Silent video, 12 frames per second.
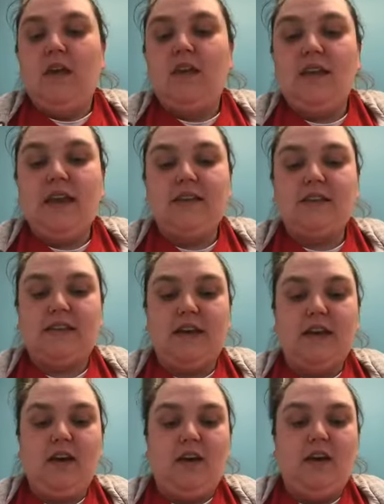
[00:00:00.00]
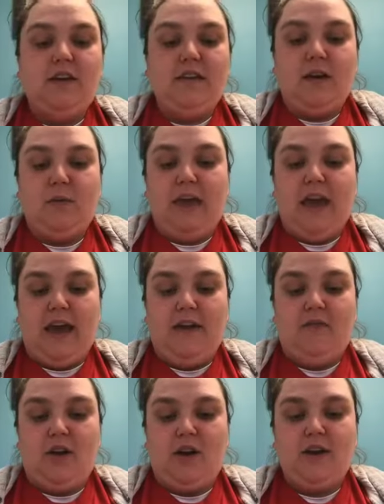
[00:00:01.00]
The next thing that we
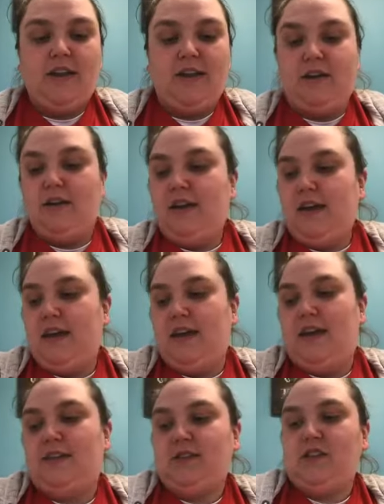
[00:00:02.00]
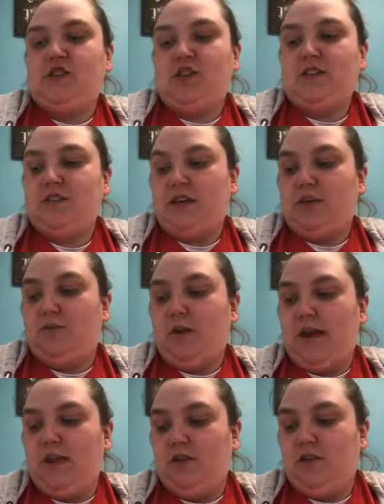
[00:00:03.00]
have on here is just a
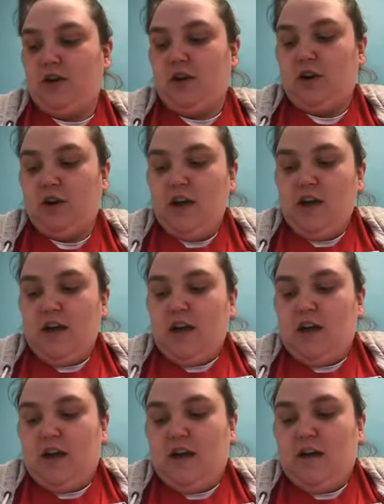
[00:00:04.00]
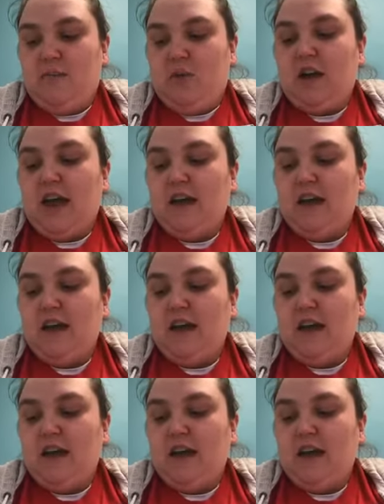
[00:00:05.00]
regular, or